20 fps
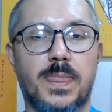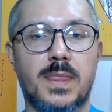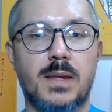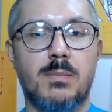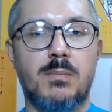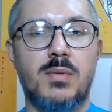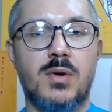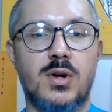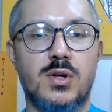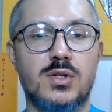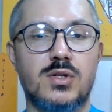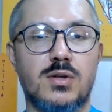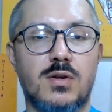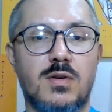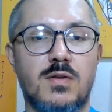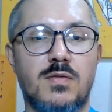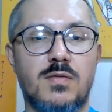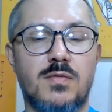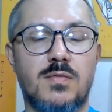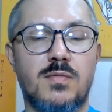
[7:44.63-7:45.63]
birds
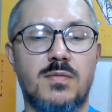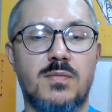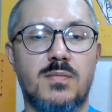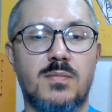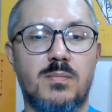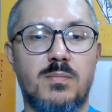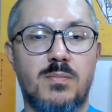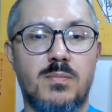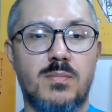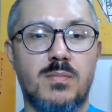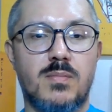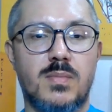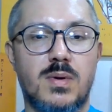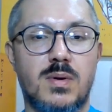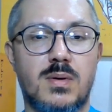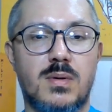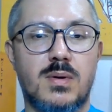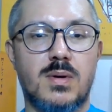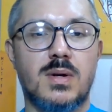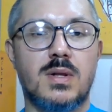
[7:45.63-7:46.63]
of
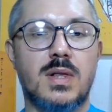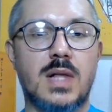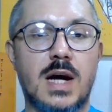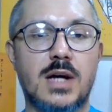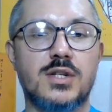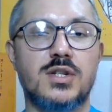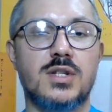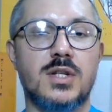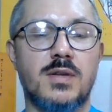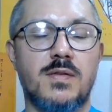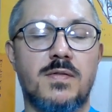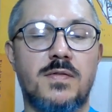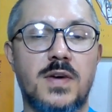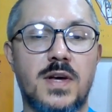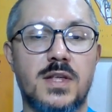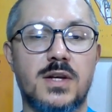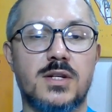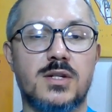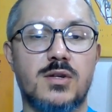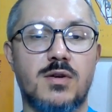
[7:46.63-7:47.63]
large
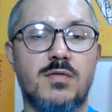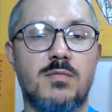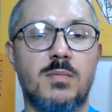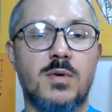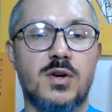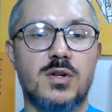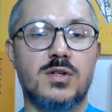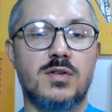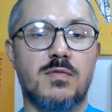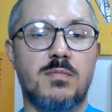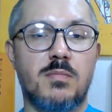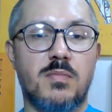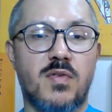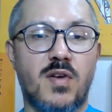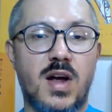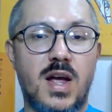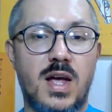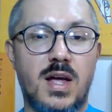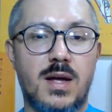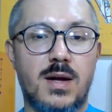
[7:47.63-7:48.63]
feathers of birds of
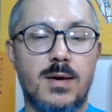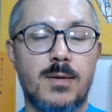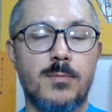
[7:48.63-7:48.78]
prey.